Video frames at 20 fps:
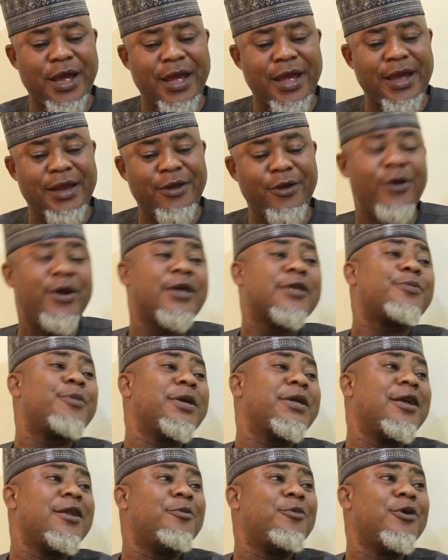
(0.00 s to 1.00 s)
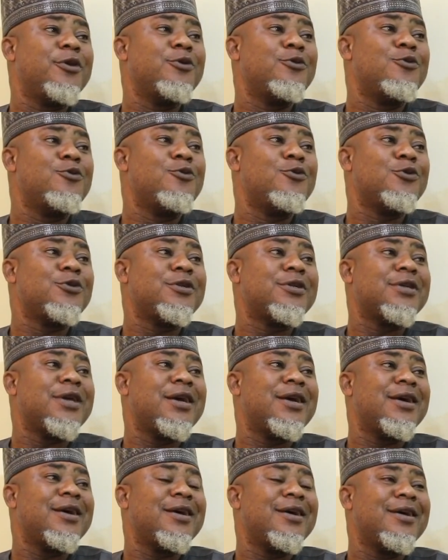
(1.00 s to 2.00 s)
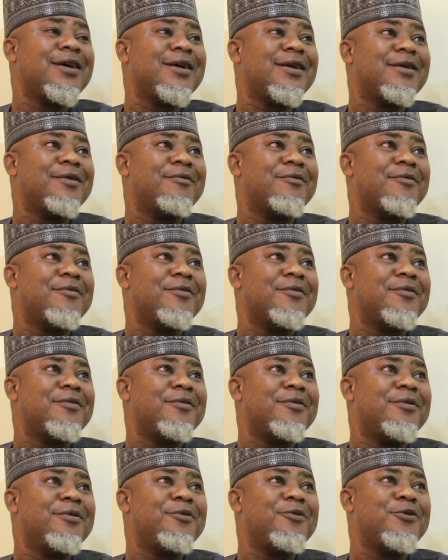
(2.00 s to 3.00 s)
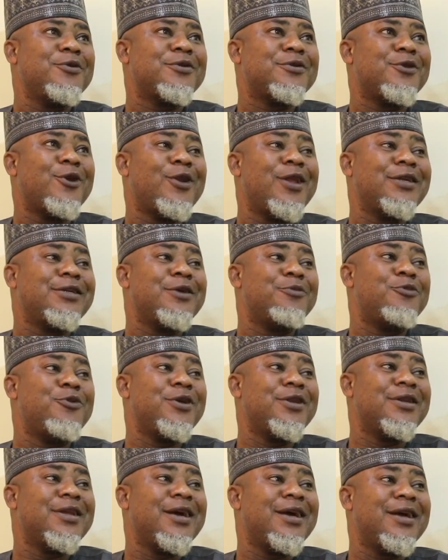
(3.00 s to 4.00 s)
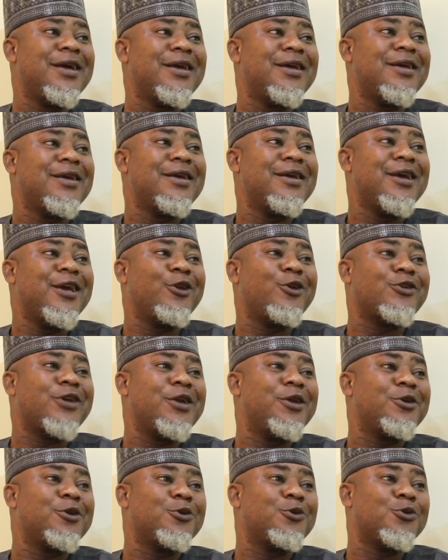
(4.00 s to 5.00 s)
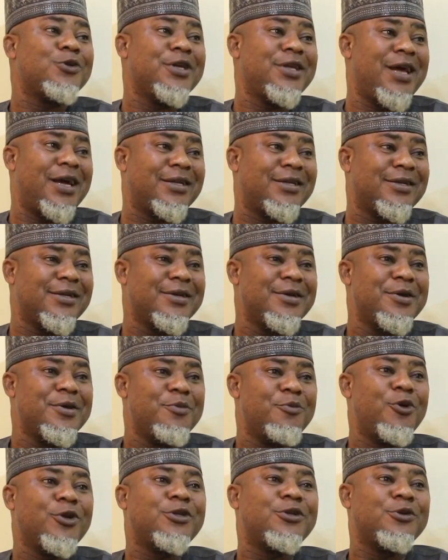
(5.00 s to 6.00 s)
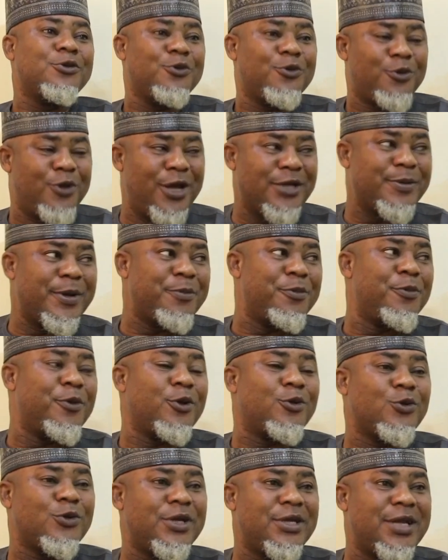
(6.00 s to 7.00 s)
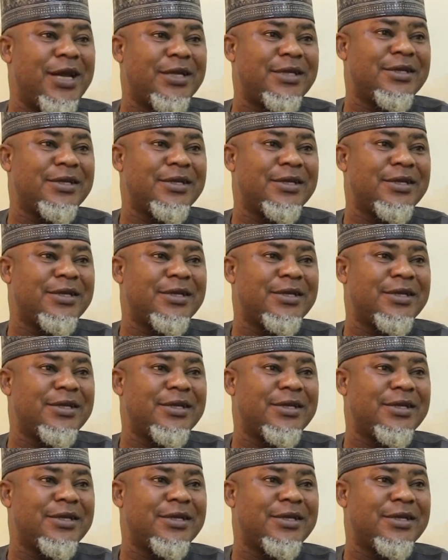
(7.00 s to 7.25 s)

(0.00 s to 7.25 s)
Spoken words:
I don't expect anybody who is knowledgeable in the industrial relations to say that. But you don't expect people not to say that.